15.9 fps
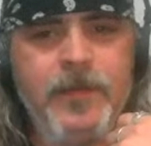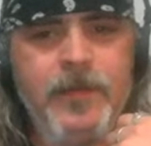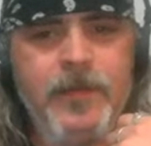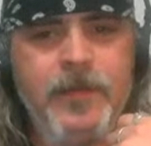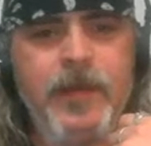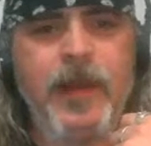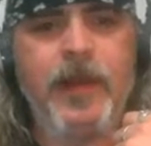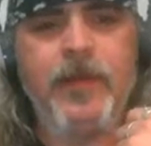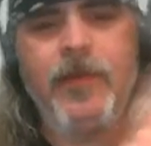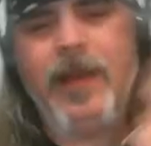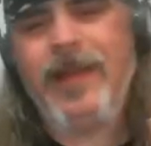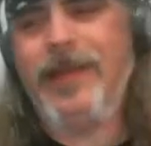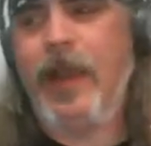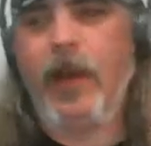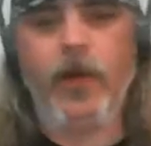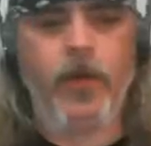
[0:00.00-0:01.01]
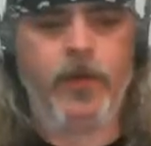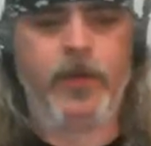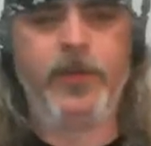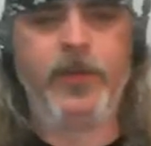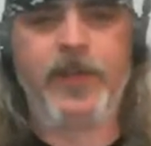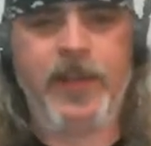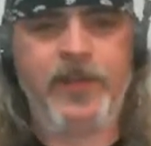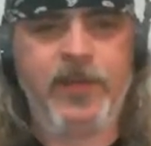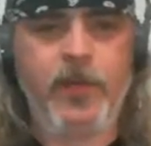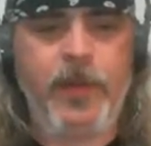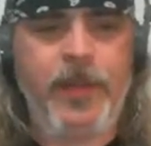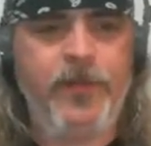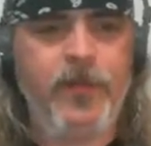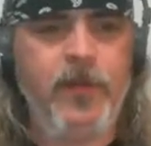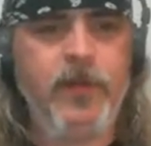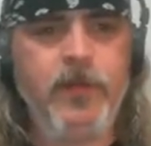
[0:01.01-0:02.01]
Yeah, well, yeah. Oh, because that's so evil.